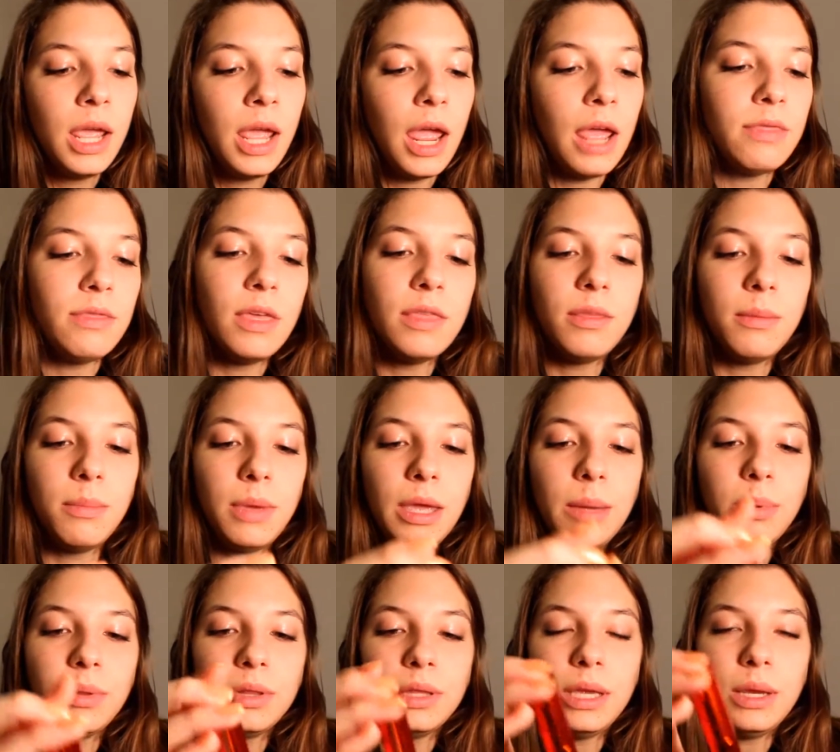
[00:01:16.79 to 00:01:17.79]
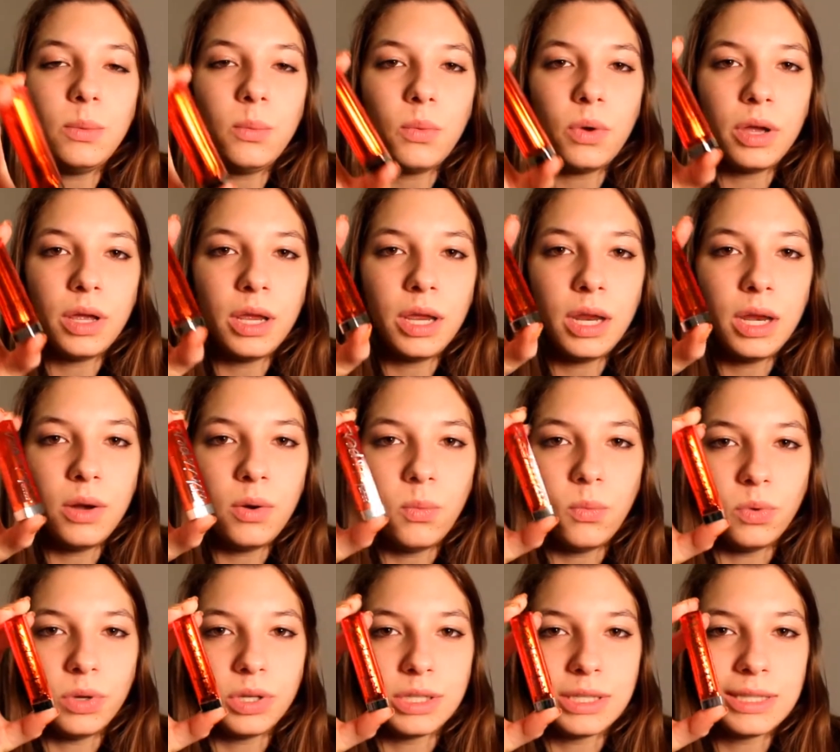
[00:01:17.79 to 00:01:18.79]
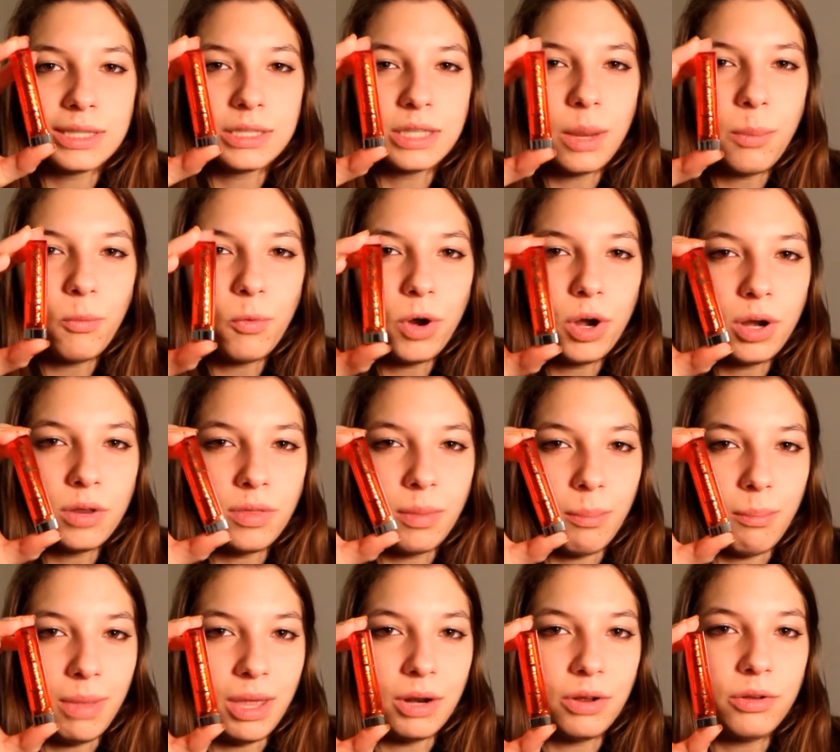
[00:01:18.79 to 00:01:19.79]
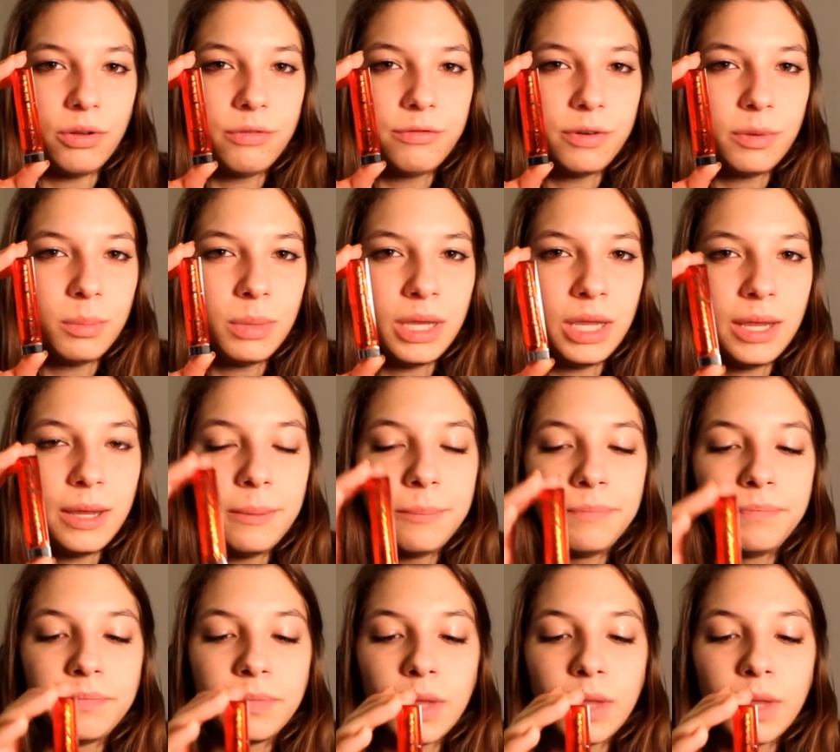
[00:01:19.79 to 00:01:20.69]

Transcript: And then the Maybelline one was somewhere in the middle for me.